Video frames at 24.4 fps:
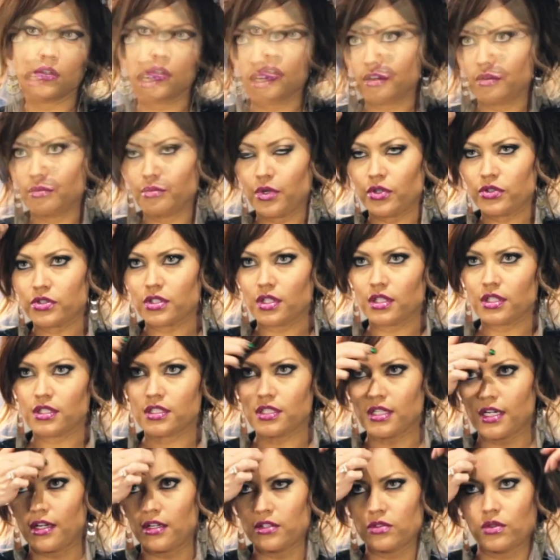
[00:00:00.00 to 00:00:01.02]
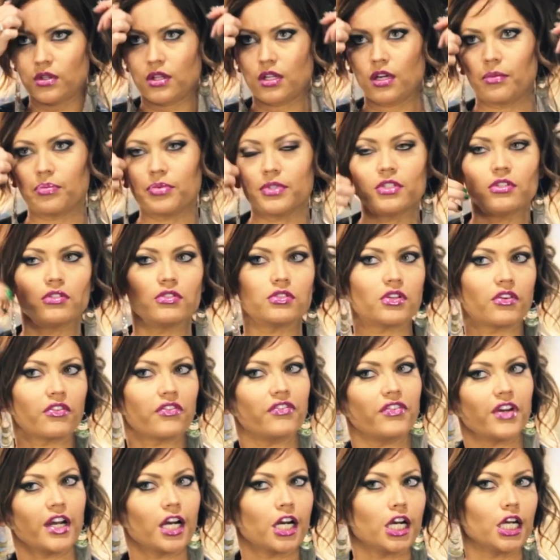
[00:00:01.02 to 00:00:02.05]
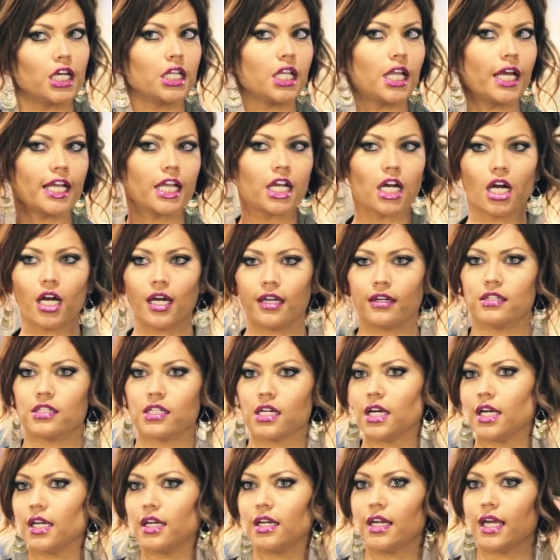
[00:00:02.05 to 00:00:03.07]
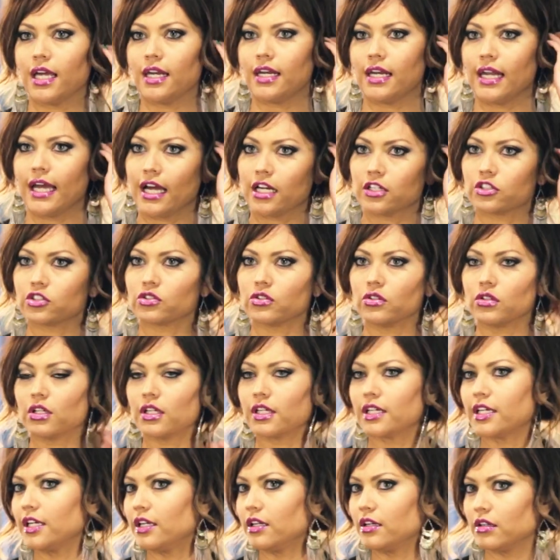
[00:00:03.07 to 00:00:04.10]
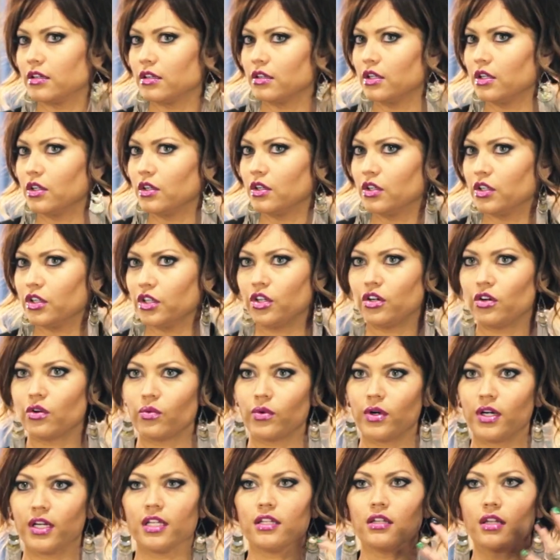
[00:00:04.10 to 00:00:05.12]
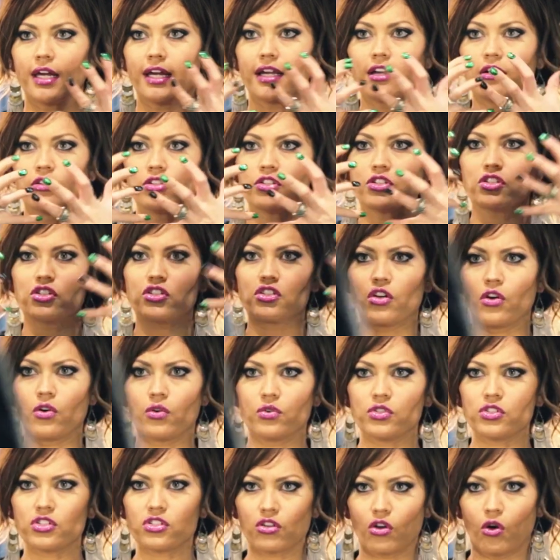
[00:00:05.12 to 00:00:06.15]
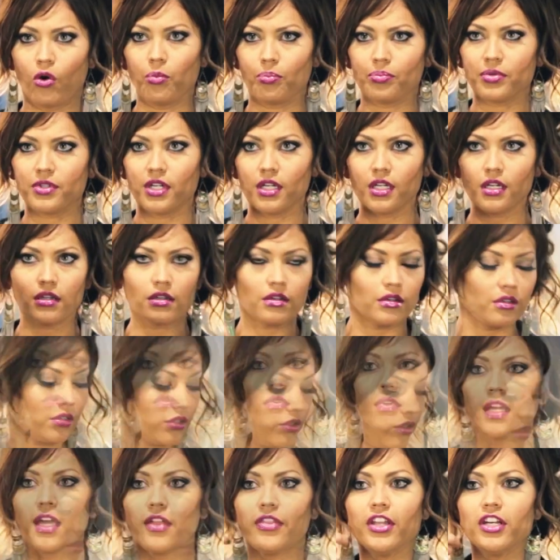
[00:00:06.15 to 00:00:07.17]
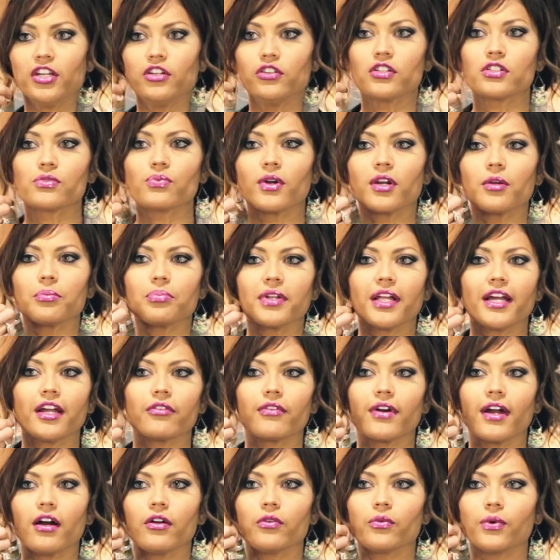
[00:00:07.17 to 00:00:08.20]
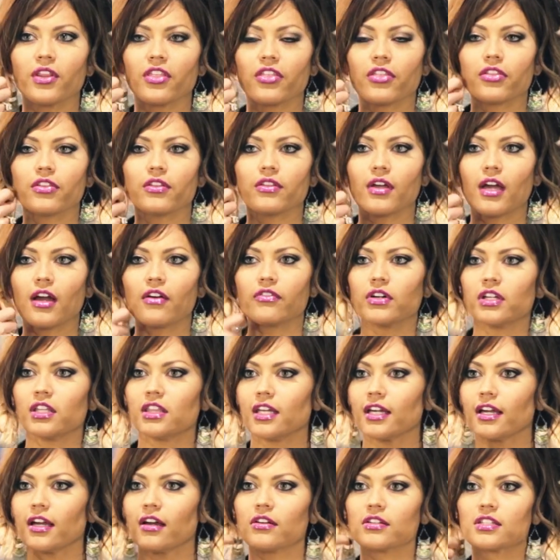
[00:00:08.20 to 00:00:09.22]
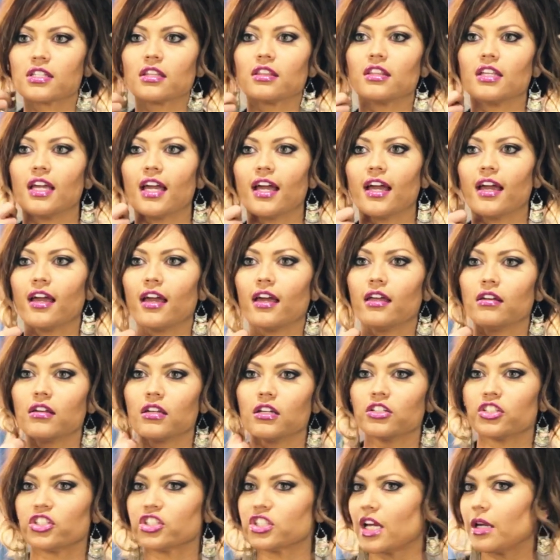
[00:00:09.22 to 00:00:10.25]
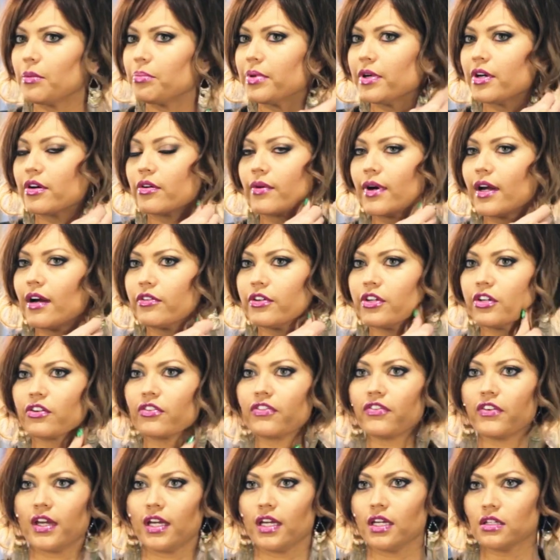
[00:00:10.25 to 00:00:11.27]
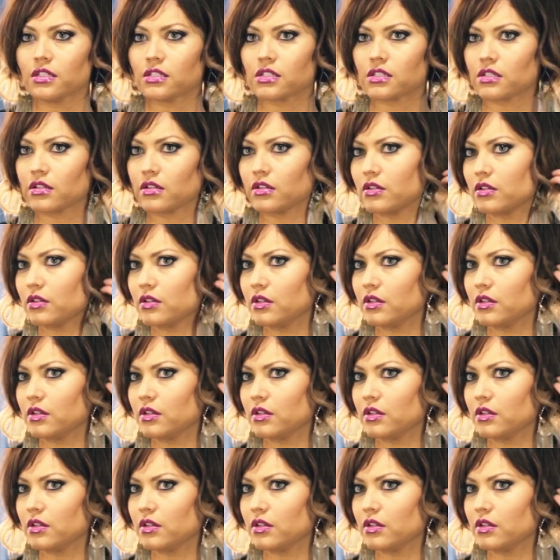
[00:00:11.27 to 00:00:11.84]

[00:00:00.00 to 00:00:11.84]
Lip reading: Now, most of the styles with updos are very like undone and natural looking. You don't want it like so sculpted. And then you just want to play around with everything else at the end and shape it around your face.